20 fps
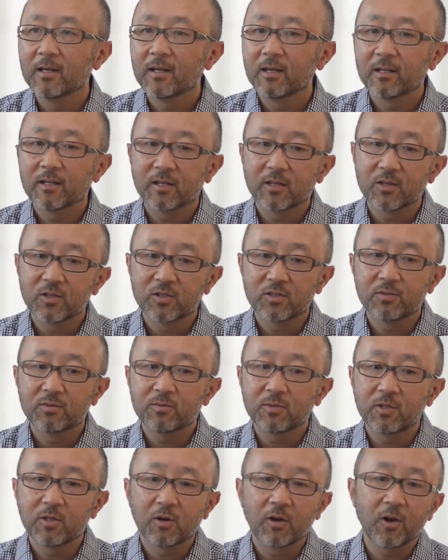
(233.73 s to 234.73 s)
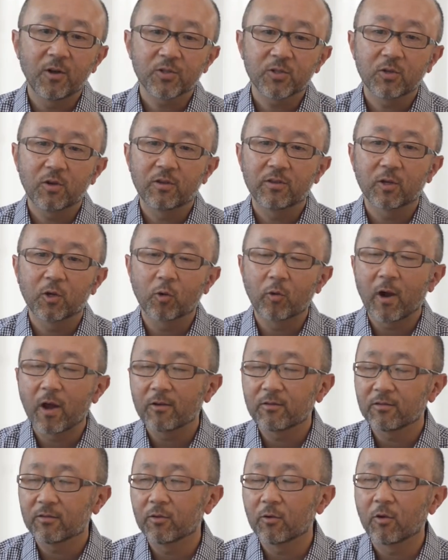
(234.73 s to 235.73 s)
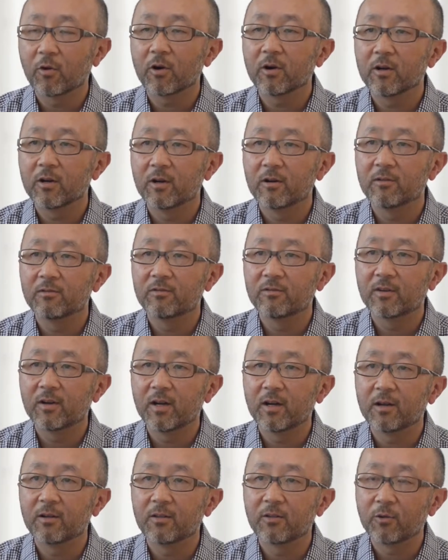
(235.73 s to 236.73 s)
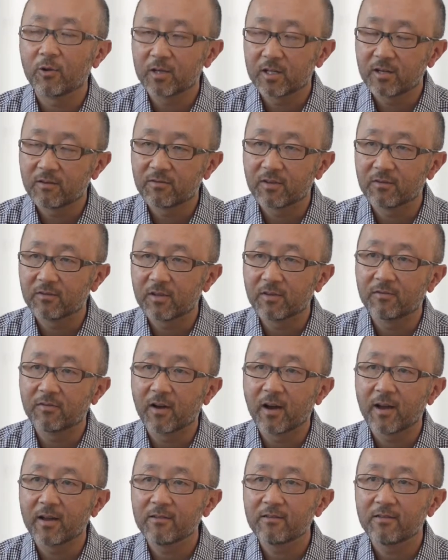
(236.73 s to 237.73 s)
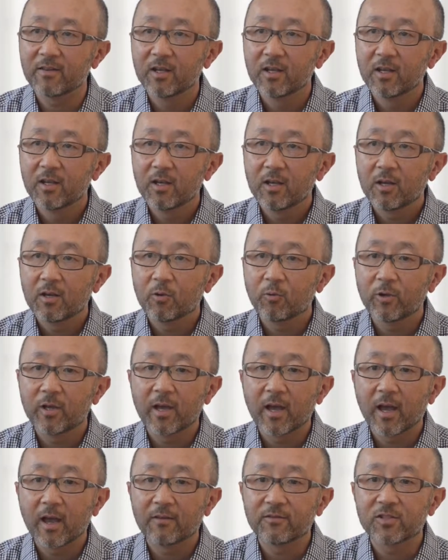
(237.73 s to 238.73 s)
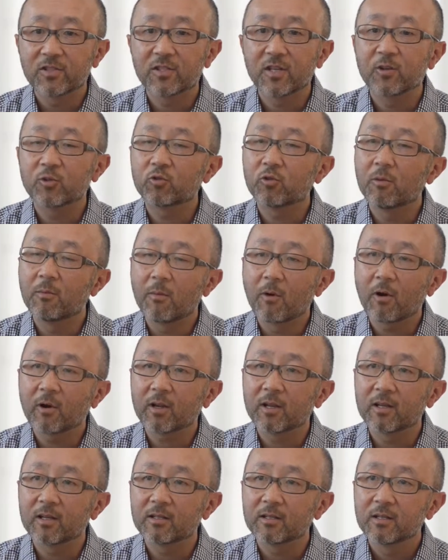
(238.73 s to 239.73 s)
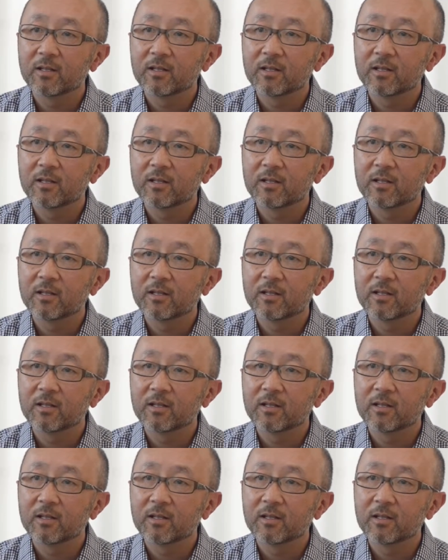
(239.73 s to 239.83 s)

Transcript: because also on the ground floor of 1355, we have Central Market,